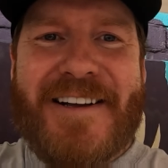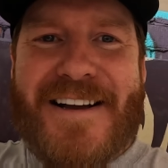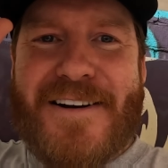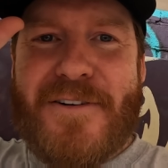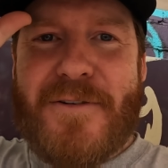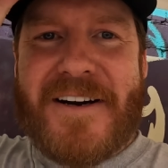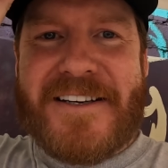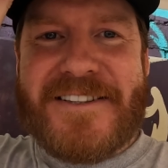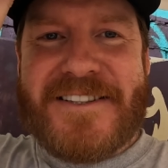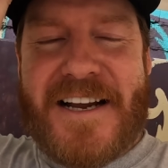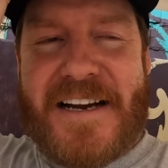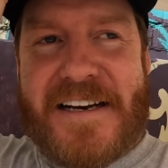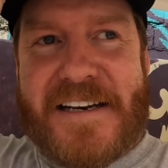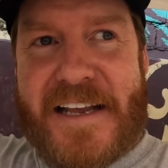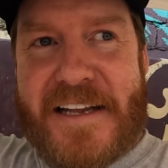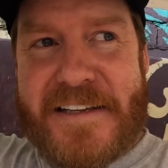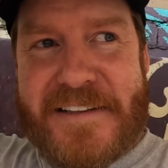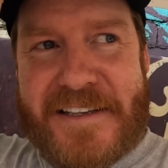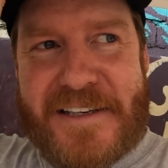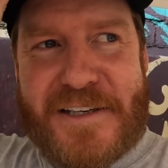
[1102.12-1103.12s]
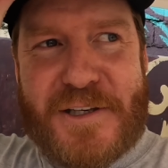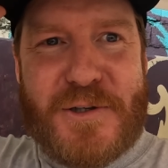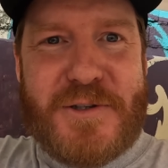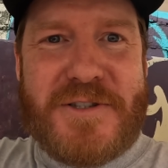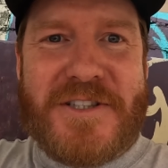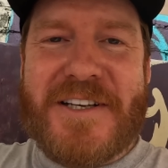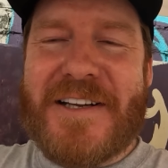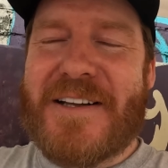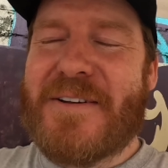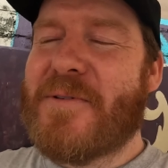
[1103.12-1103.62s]
We're starting to get
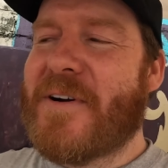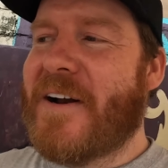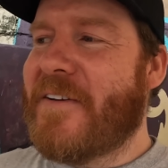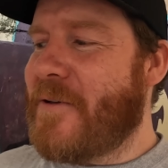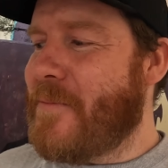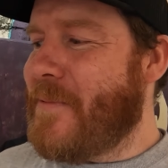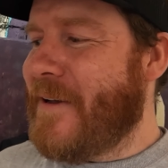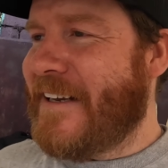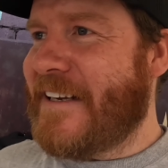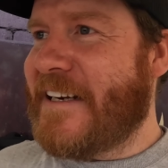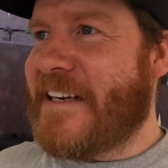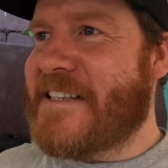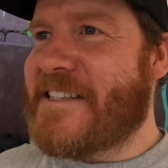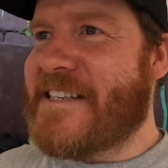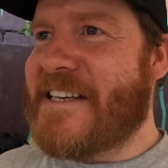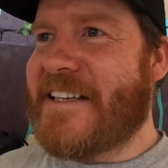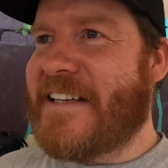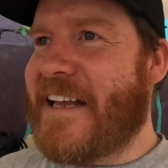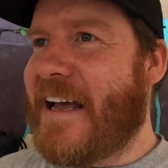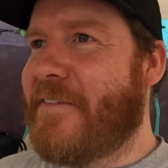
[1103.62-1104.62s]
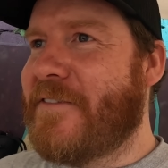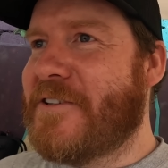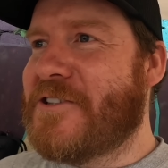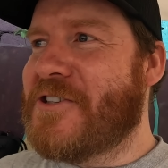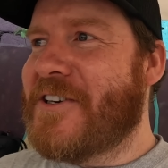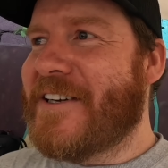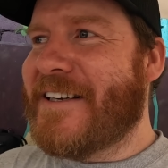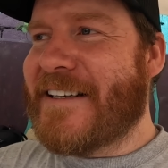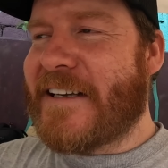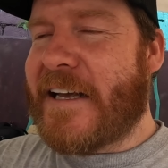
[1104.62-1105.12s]
delusional. We're at the pick of the seat to have a
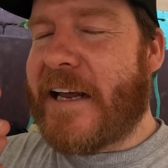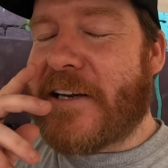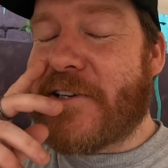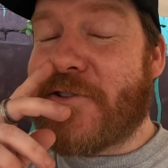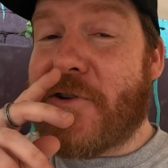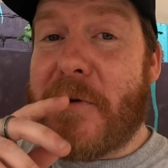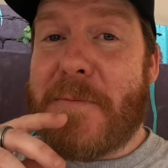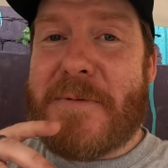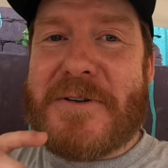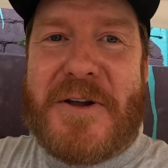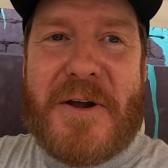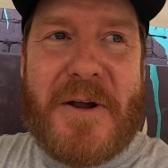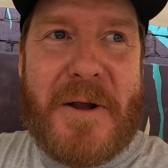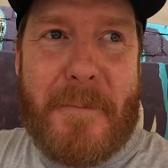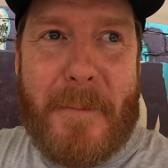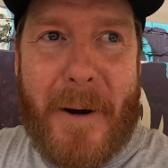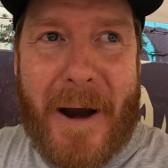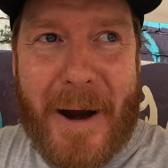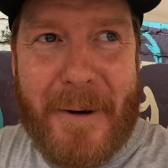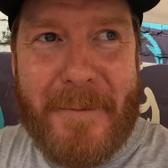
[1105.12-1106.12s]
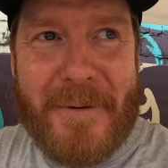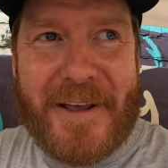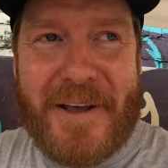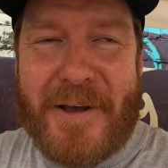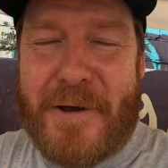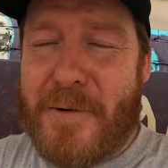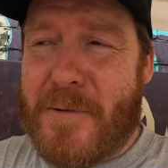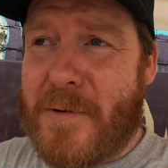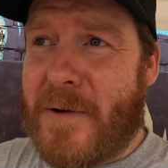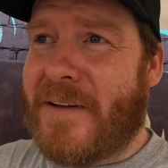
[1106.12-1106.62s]
drink, and it's right beside the
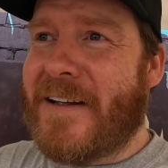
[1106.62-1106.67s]
barbecue.